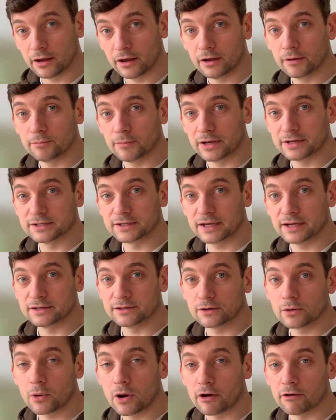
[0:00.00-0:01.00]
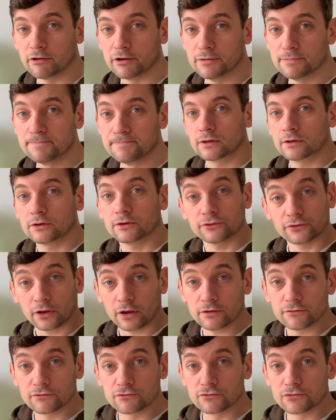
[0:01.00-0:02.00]
maintained aquarium. So
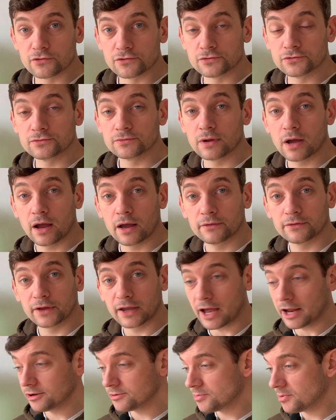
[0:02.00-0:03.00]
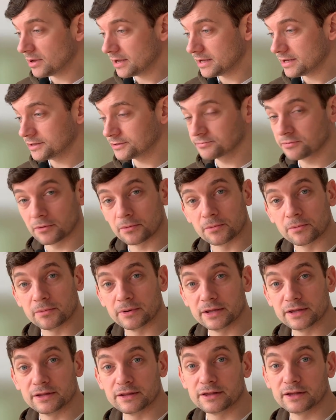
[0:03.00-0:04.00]
overall, the canopy is
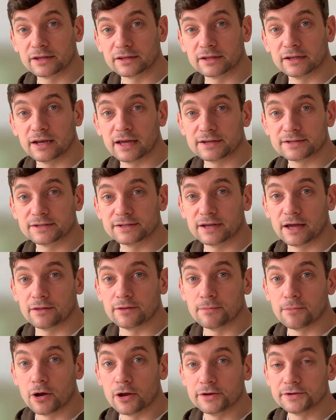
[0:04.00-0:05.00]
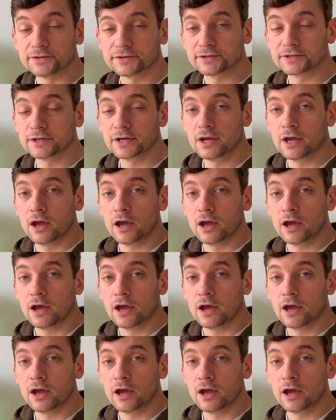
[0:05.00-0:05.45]
probably the thing that lets it down the most.